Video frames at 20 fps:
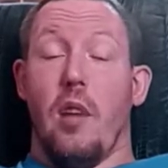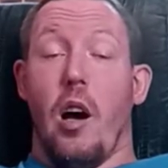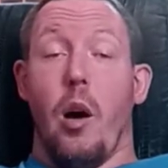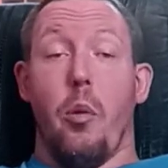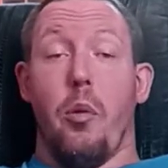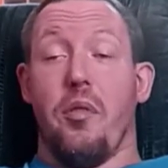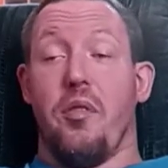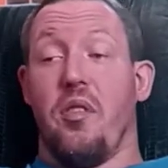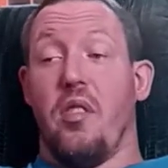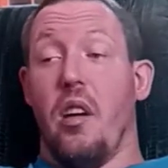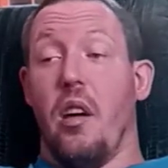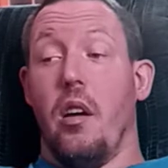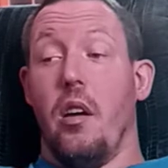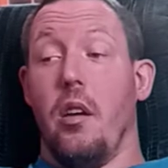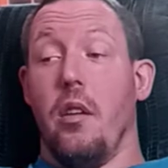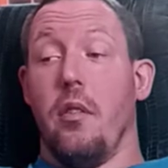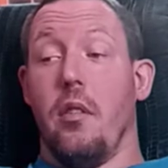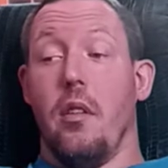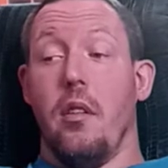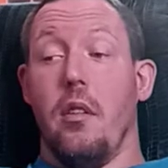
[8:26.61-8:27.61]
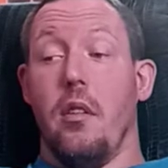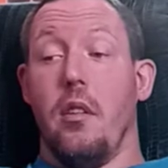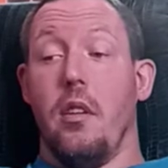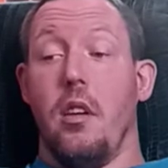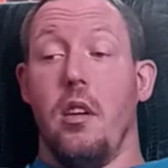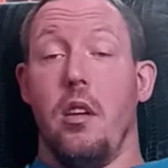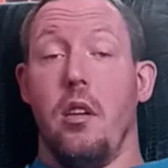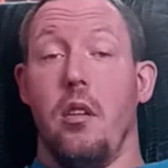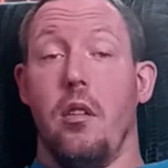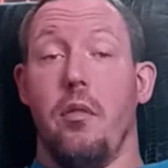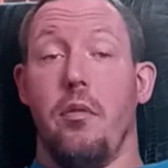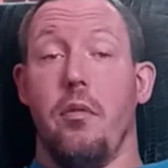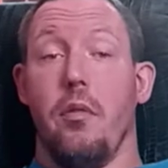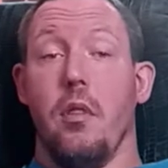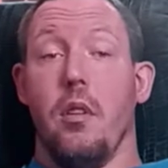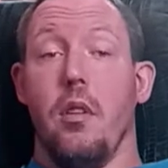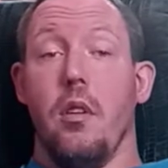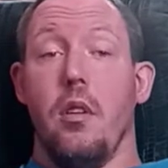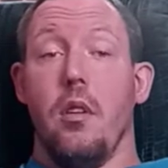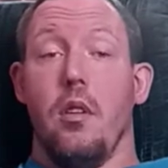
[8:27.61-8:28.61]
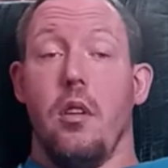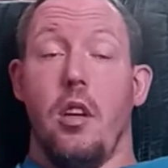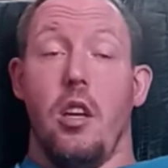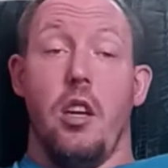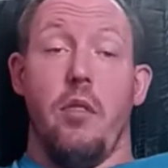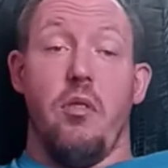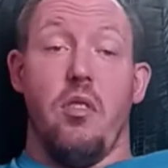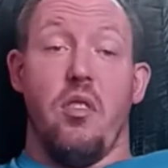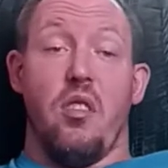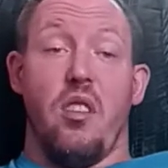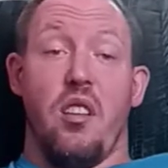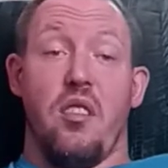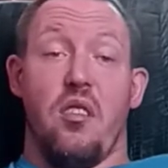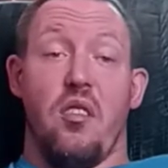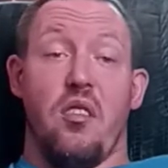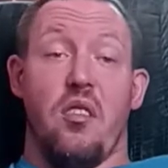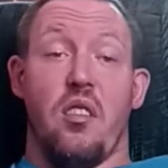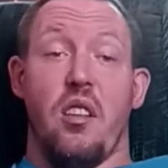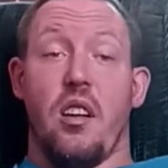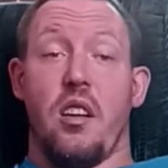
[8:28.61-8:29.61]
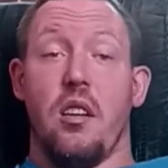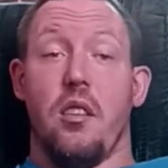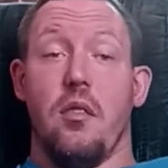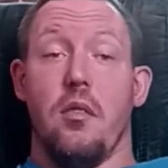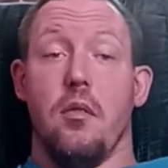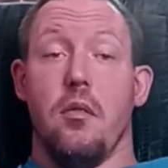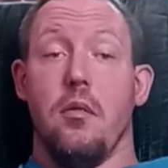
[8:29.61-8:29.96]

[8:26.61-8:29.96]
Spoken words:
would say then Eve is like the second